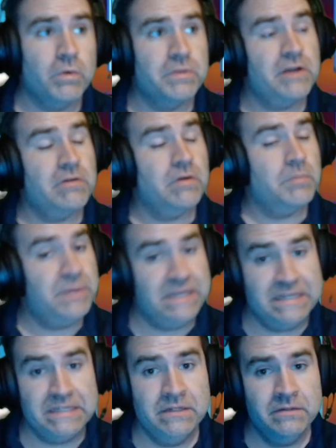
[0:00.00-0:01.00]
they're a
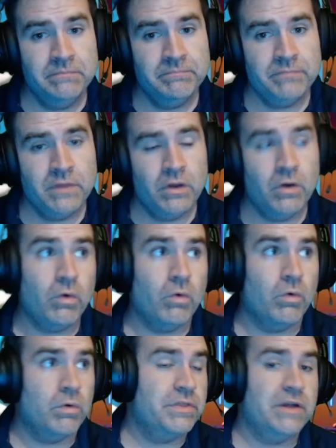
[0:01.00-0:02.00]
pin,
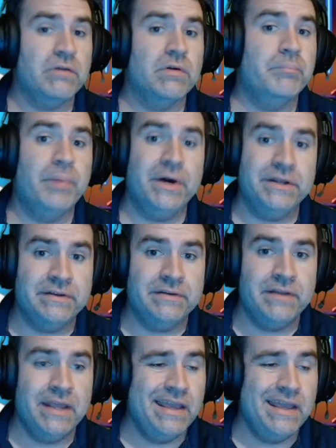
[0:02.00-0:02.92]
or they're a button.